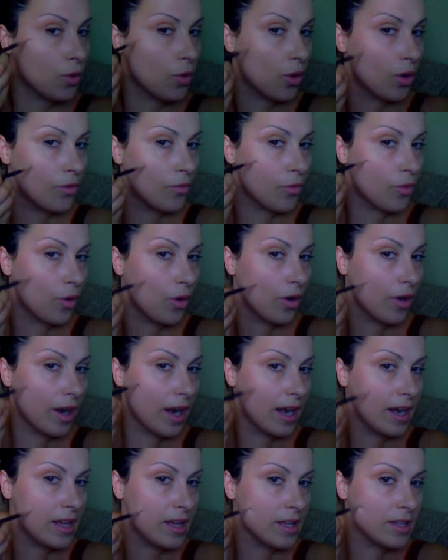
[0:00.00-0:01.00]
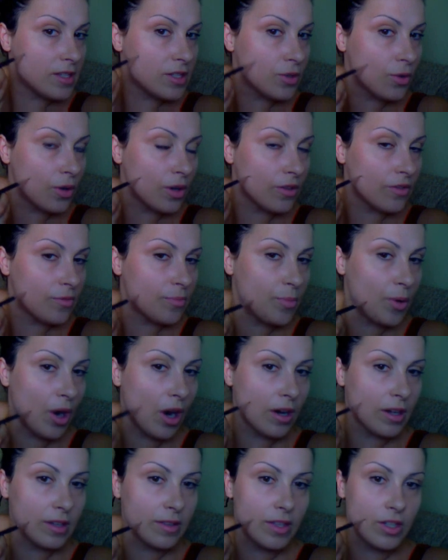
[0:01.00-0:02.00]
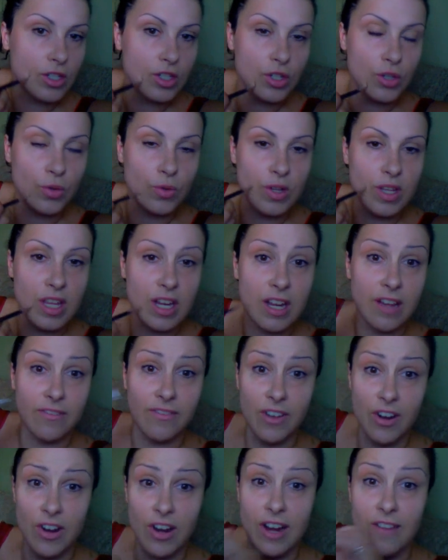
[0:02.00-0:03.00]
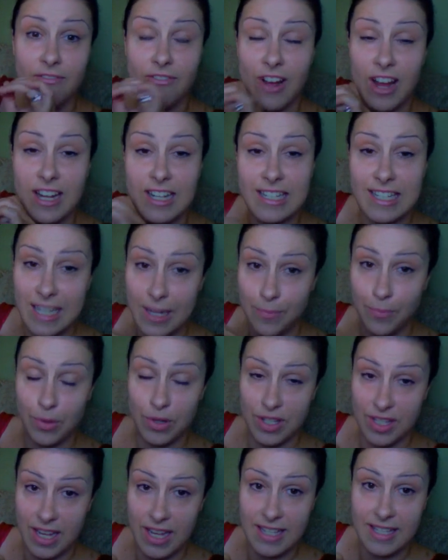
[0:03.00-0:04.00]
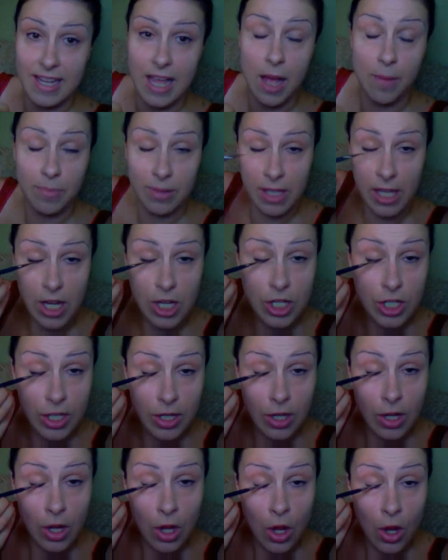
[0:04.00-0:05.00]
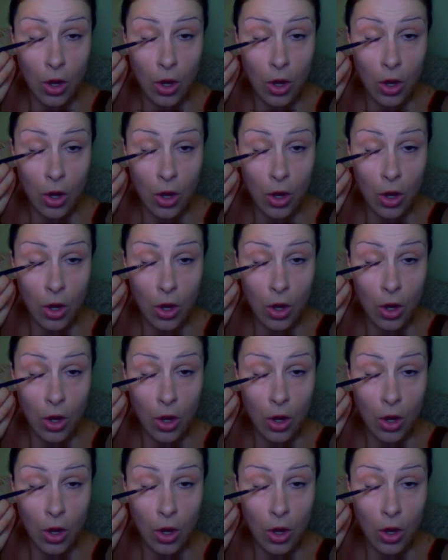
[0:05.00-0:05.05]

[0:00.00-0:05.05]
or for any sort of product that you need a very fine tip, precise application,